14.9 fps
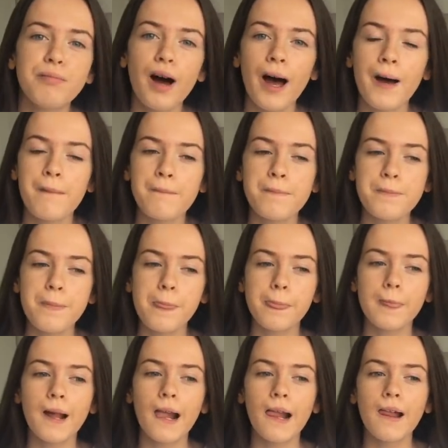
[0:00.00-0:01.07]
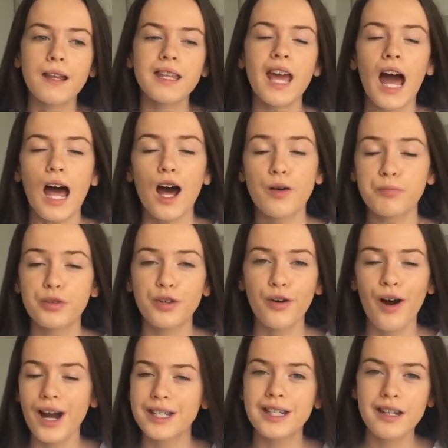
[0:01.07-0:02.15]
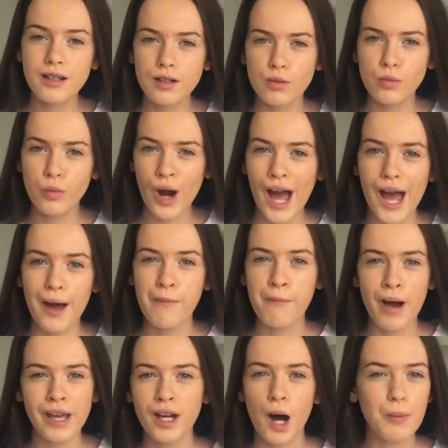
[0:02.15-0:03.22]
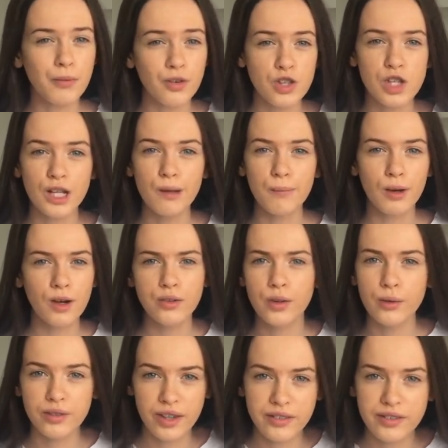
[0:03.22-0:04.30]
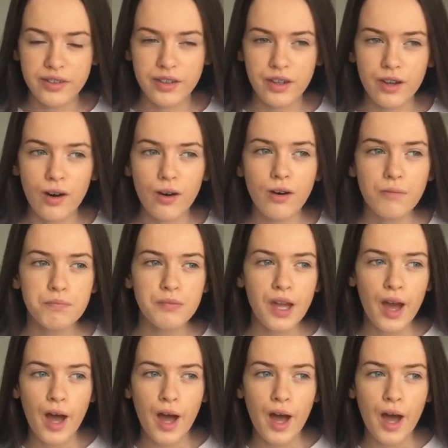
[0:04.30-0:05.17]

But, yeah, so I didn't wear makeup originally because I was insecure.